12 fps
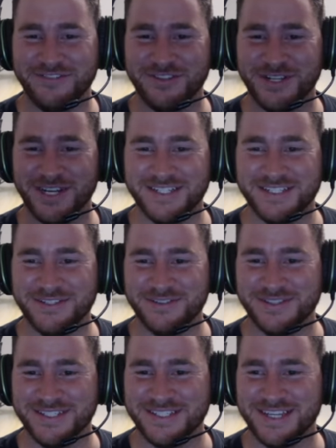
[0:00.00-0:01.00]
you guys
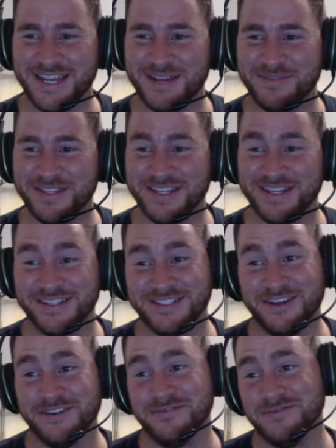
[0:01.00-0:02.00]
doing the same thing.
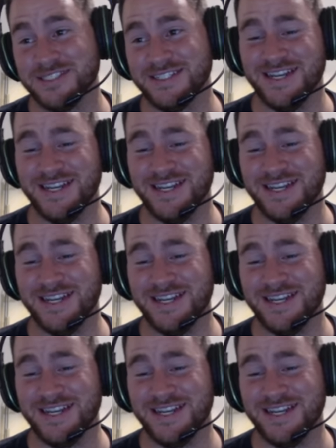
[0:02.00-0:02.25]
So it's